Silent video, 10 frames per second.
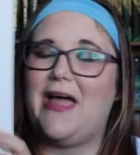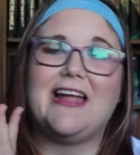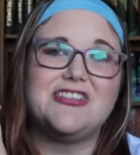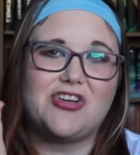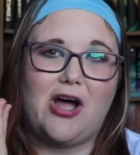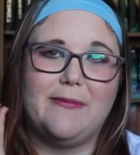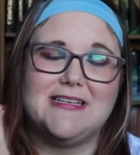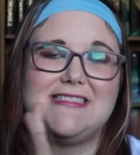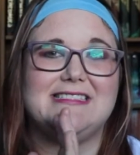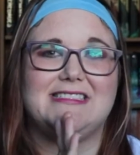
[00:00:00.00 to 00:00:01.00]
Angie
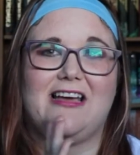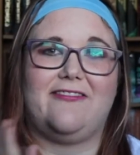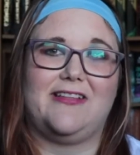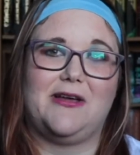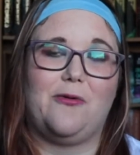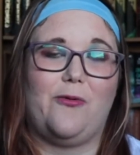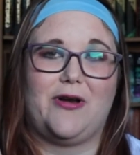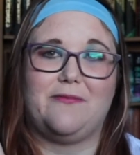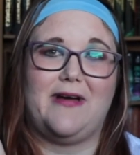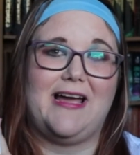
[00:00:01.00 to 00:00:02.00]
Thomas is definitely one
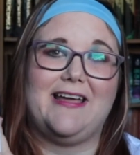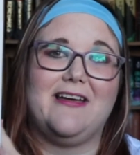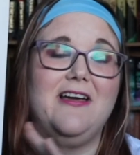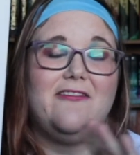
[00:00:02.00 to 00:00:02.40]
of my